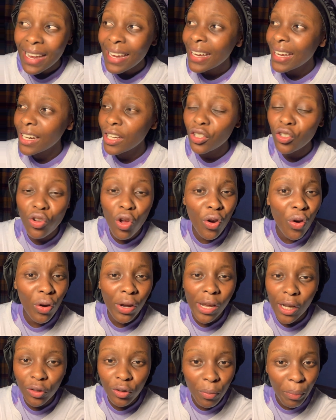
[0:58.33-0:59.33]
It is not
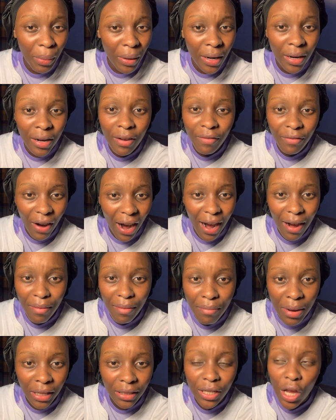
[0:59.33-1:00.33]
okay to be in
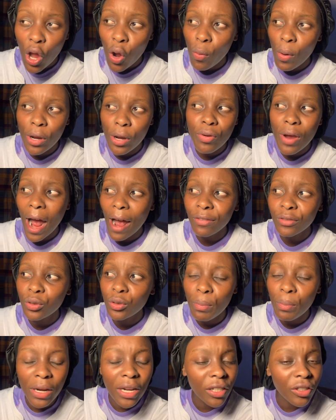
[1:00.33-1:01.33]
environments where you have to
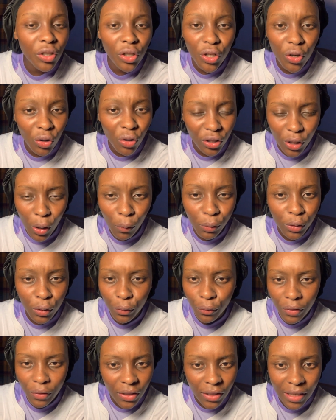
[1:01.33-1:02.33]
belittle yourself to
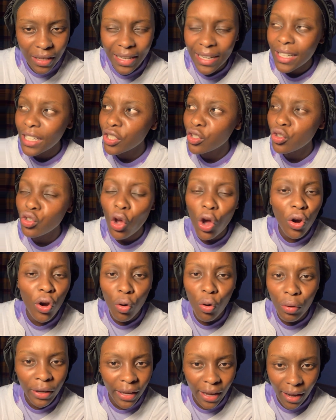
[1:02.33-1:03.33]
fit in. It is not
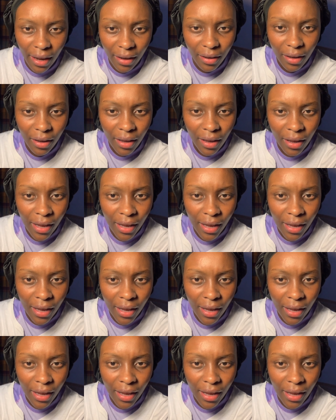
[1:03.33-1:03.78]
okay.